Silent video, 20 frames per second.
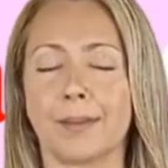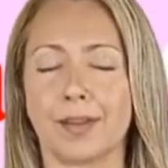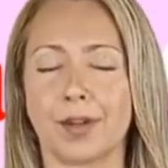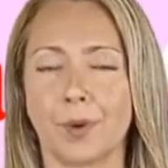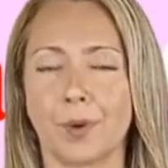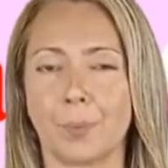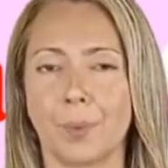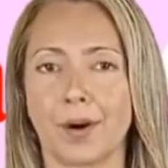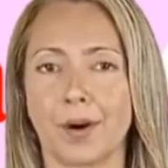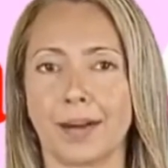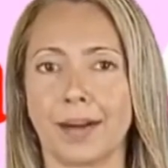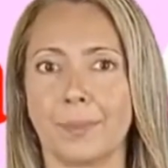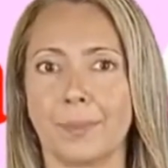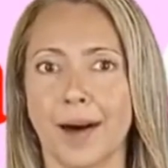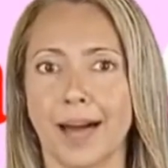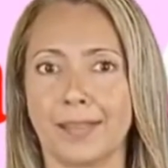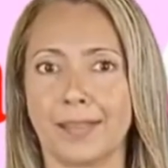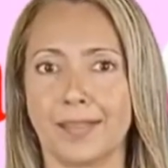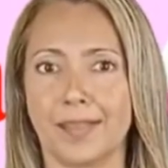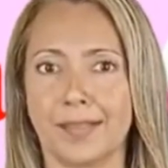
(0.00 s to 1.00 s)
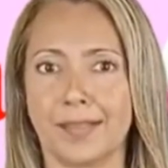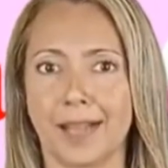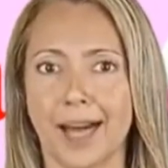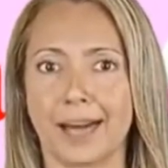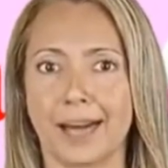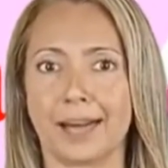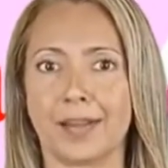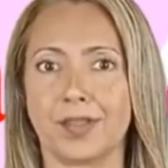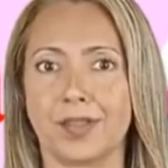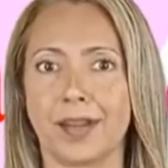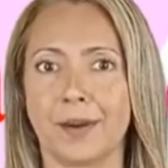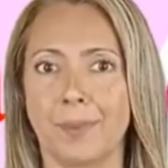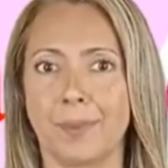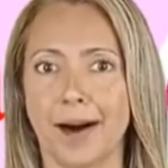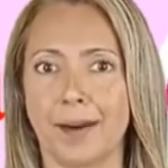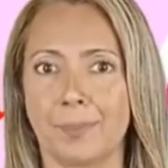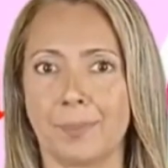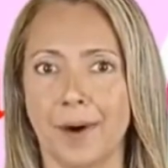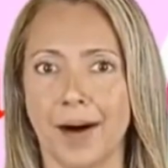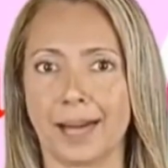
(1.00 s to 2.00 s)
your body makes its energy
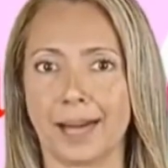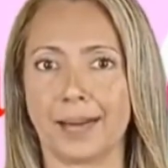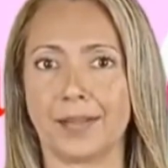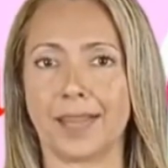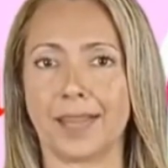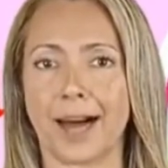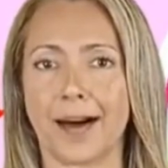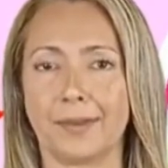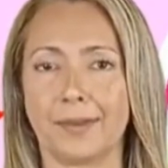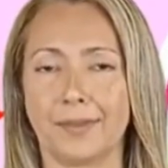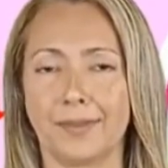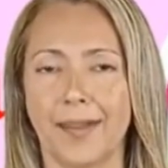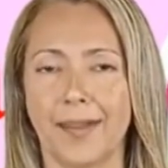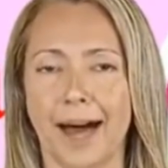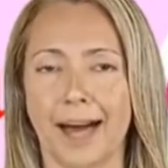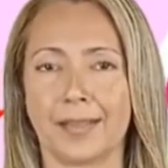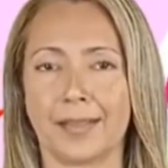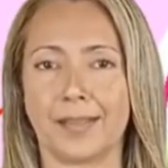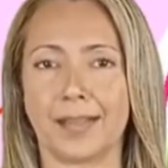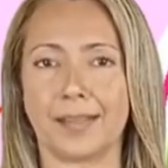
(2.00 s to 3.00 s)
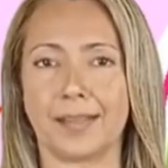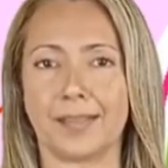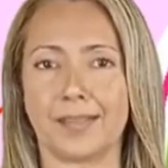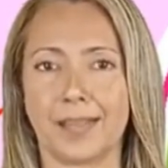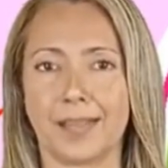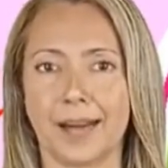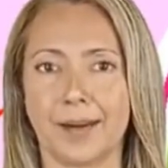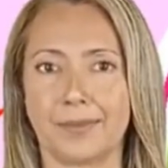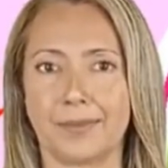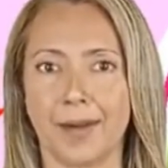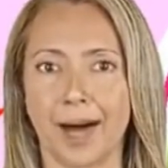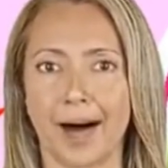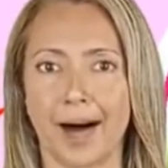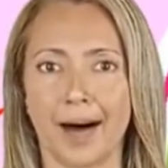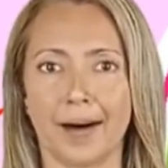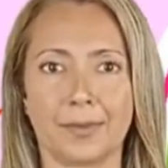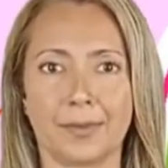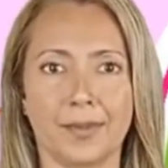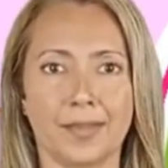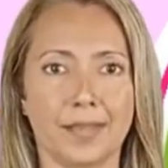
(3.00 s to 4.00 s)
by breaking down fats instead of
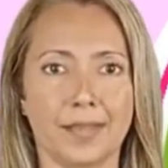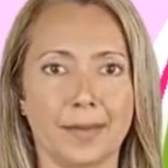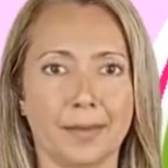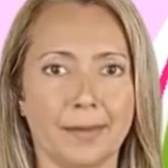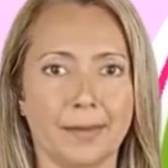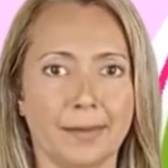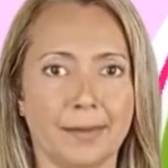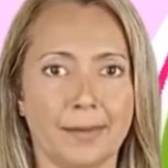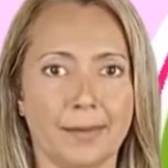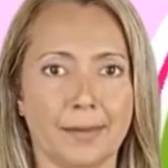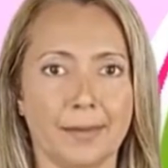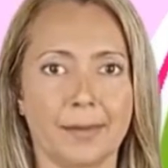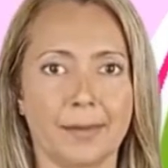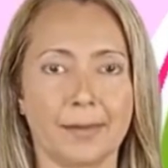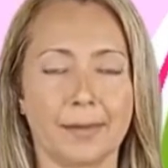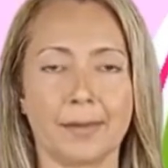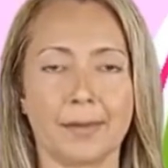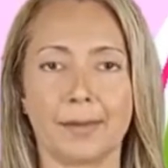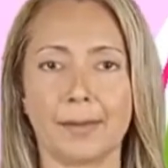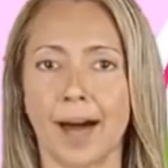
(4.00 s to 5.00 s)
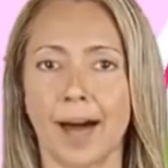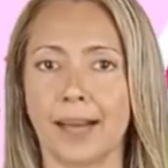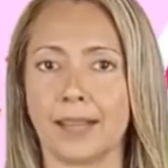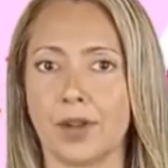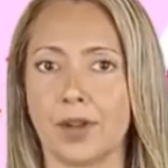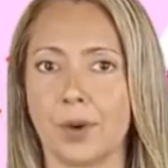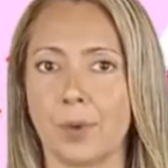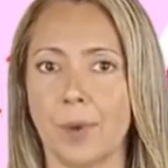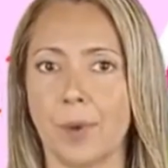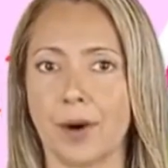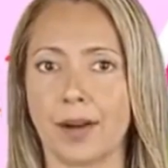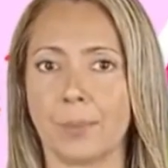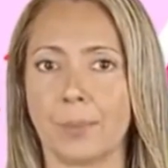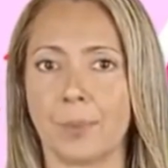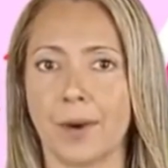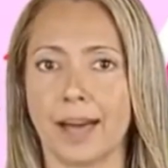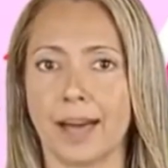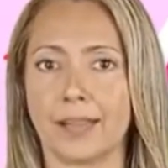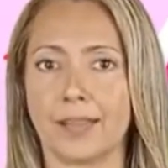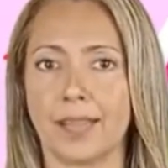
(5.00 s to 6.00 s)
carbs. As your body
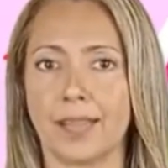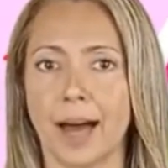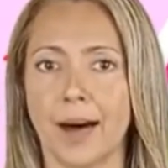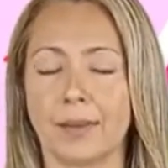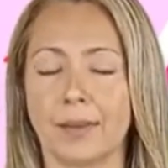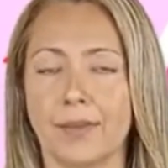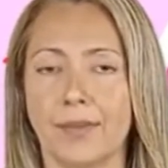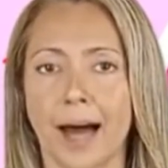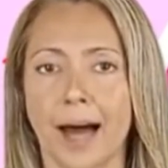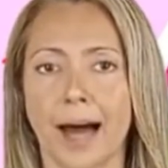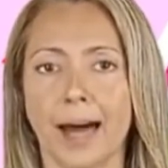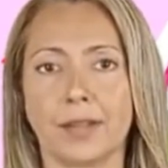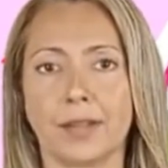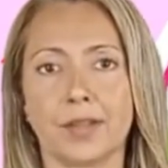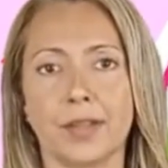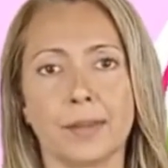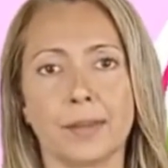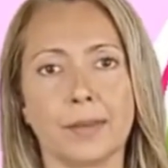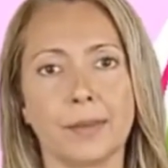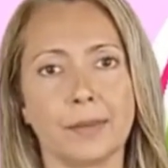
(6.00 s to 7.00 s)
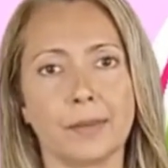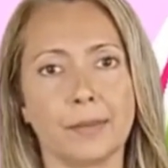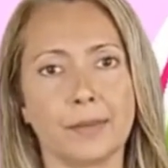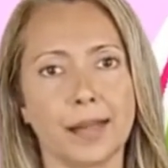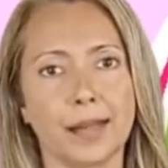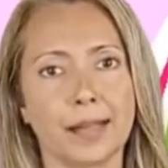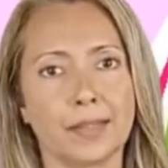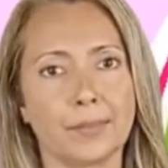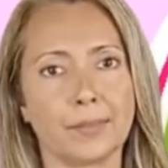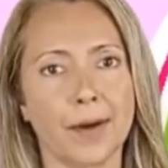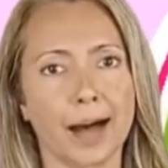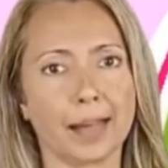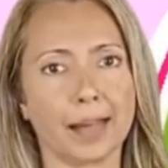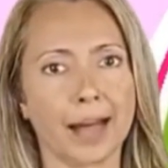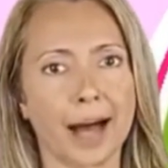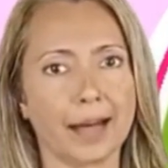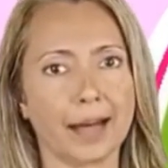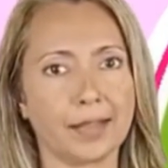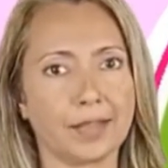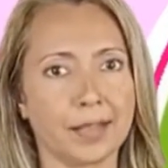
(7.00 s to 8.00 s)
breaks down fat, these
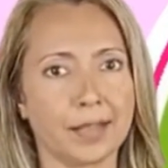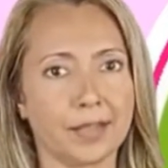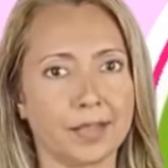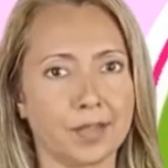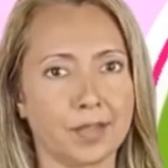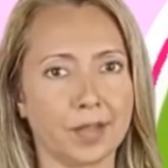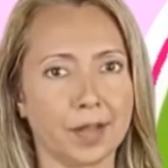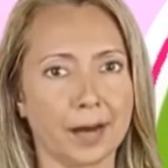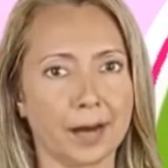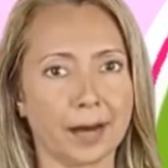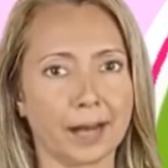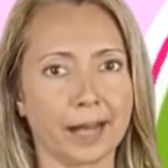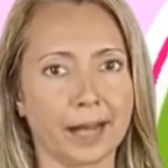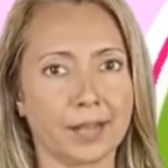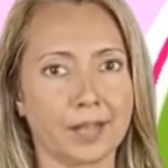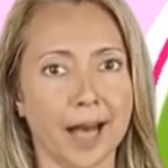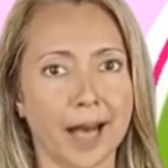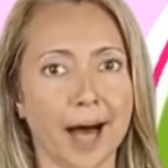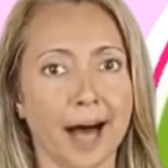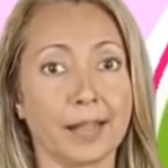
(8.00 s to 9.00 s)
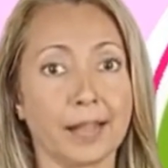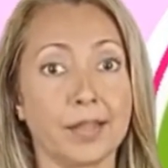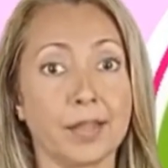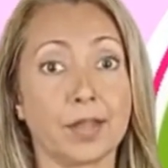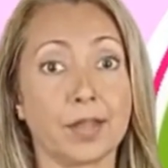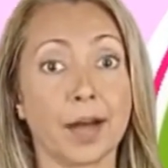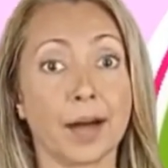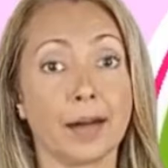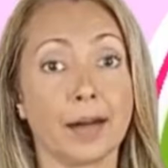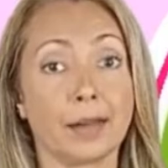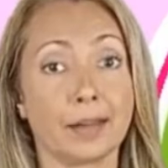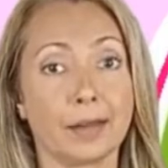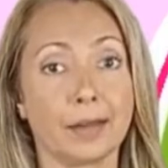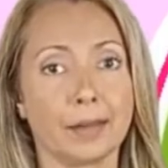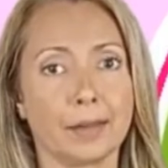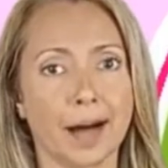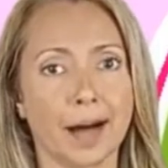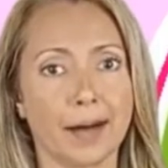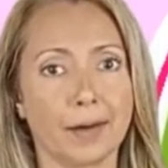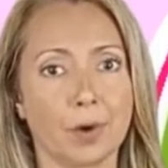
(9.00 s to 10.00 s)
fatty acids turn into acetone
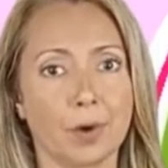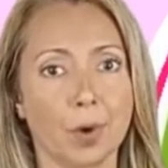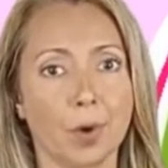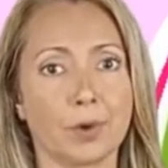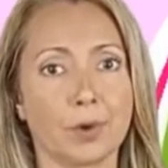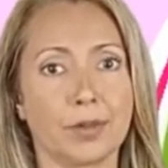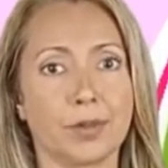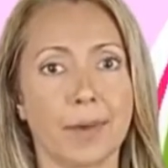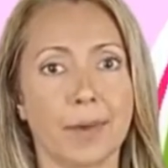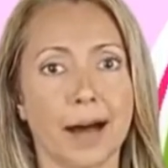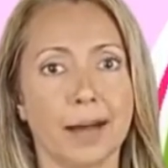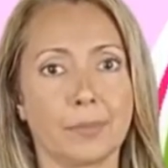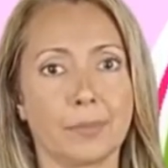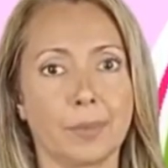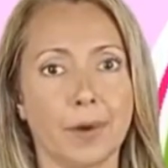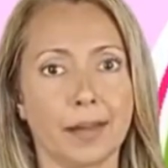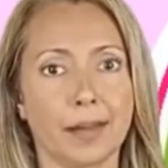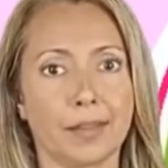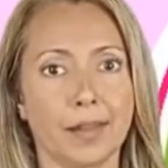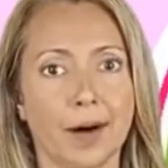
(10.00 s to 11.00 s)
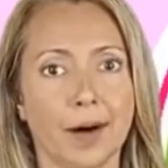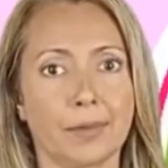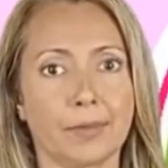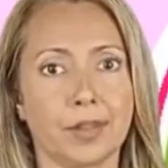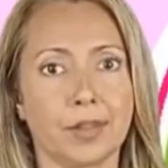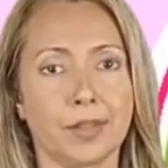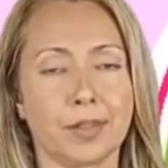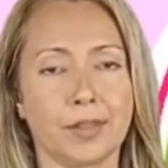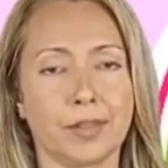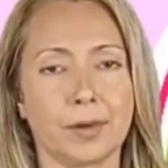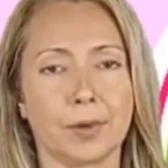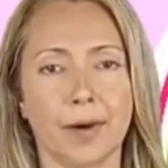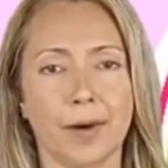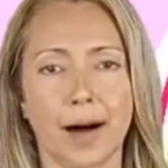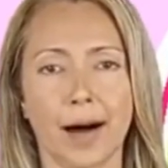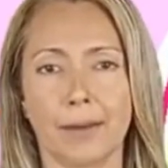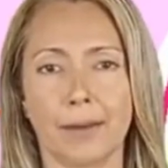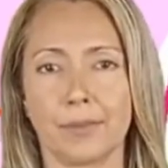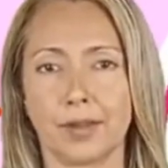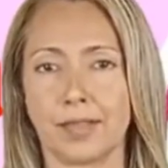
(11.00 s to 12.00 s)
and cause bad breath, often
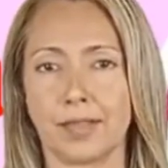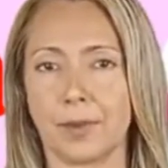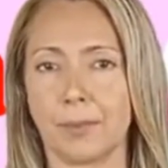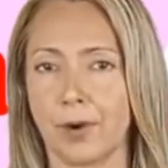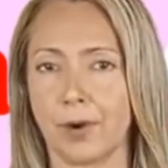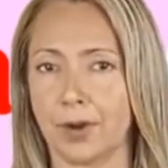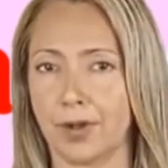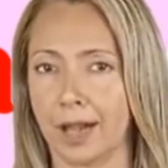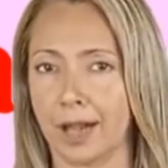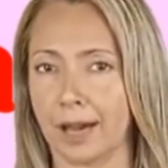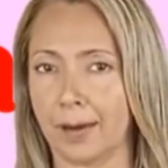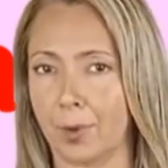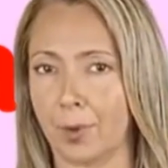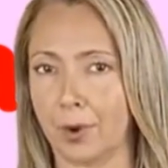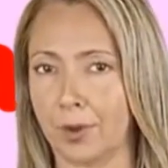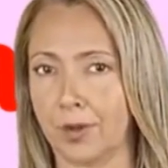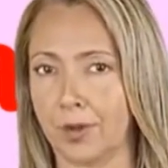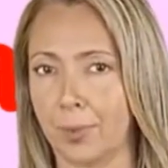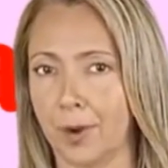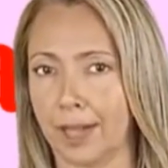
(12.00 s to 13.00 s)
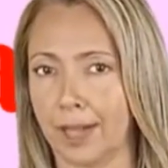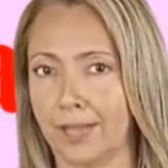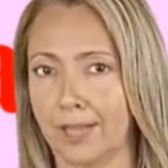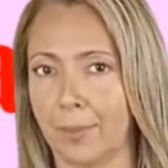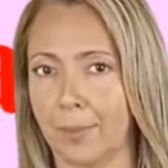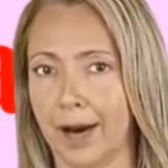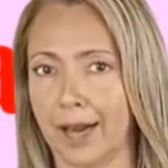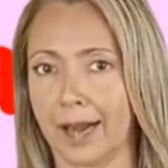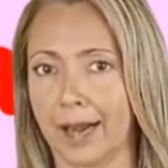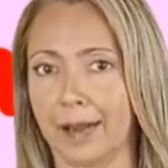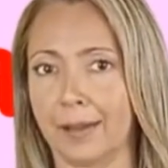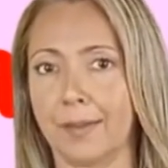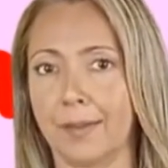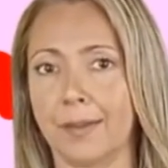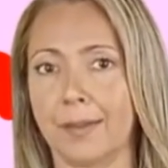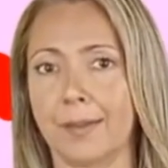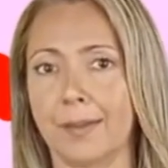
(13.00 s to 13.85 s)
described as fruity or sweet smelling.